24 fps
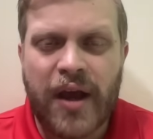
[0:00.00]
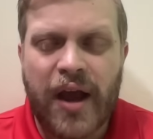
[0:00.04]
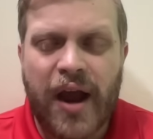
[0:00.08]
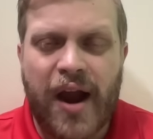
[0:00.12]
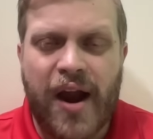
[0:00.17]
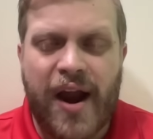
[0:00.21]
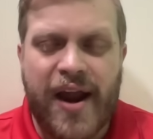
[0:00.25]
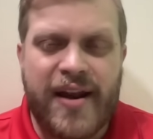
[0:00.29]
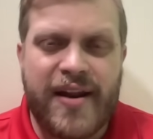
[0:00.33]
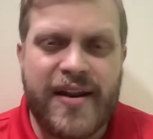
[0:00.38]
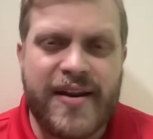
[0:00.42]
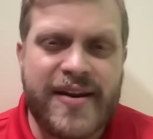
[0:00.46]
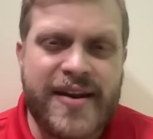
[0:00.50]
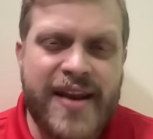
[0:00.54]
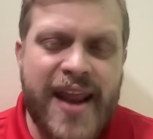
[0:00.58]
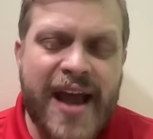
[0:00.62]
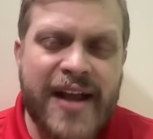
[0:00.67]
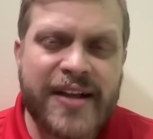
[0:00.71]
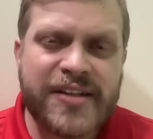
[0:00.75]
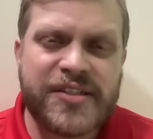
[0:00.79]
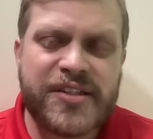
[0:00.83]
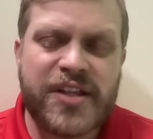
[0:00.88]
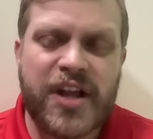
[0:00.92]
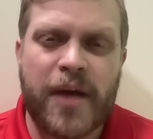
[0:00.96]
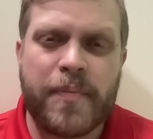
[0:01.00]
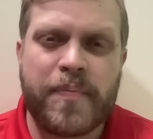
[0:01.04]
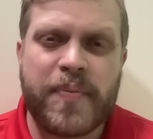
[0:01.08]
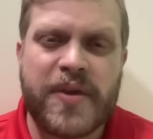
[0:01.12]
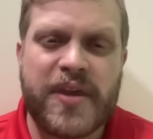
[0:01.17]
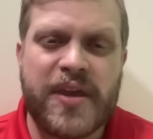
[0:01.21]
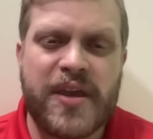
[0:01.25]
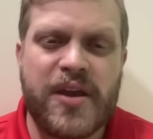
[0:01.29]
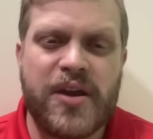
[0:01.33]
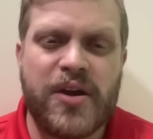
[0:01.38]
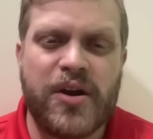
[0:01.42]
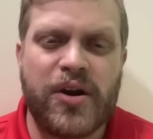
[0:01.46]
All right, next up
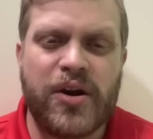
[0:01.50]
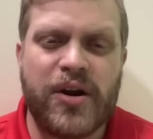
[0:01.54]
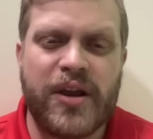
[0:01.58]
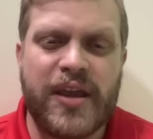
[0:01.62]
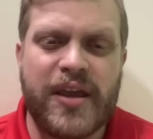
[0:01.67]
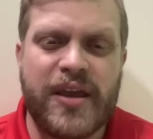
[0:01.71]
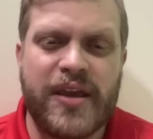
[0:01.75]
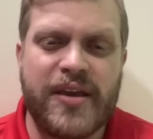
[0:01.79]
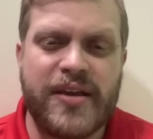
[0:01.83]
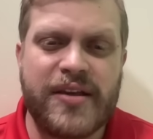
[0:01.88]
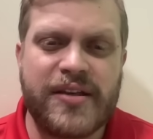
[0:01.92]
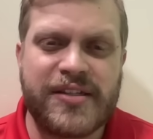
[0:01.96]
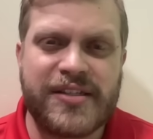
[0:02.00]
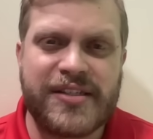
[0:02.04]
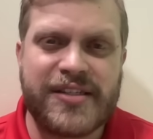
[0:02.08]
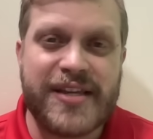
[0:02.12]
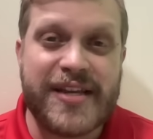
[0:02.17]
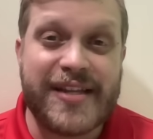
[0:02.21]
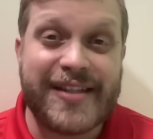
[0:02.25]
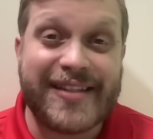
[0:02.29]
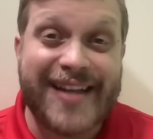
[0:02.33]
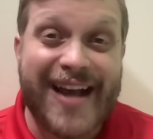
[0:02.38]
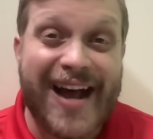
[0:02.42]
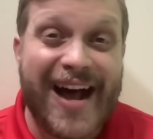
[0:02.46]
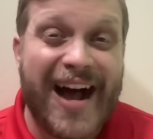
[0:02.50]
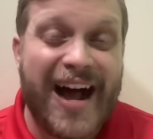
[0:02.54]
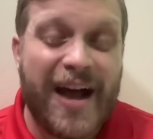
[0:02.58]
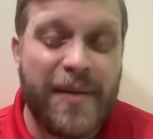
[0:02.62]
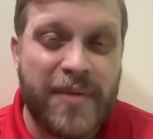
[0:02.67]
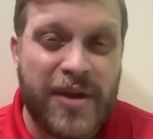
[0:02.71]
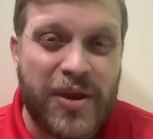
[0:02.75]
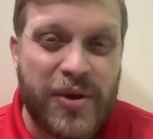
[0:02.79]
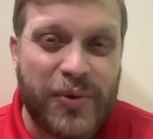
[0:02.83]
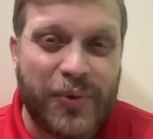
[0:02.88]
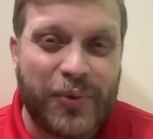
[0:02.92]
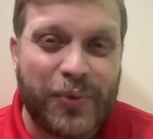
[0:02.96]
here is the
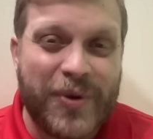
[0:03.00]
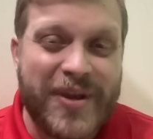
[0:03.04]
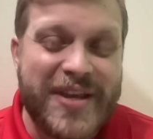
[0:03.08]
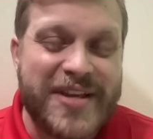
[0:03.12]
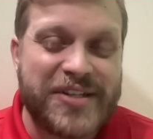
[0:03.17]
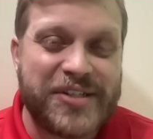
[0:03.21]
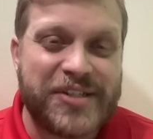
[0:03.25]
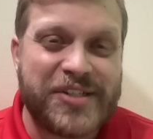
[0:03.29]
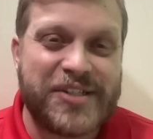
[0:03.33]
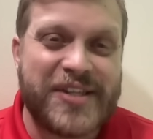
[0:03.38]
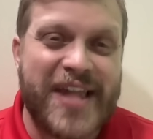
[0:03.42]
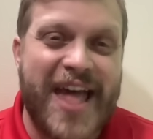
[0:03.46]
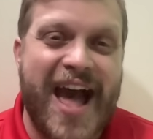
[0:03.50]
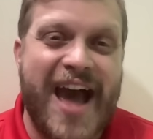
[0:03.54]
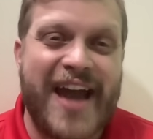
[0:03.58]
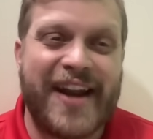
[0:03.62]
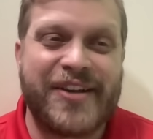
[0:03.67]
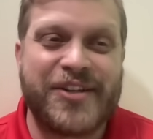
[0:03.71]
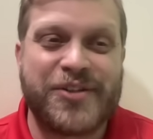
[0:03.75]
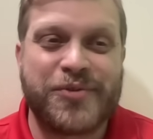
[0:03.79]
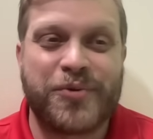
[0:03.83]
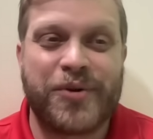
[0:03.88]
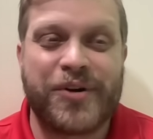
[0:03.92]
Tommy Rees status,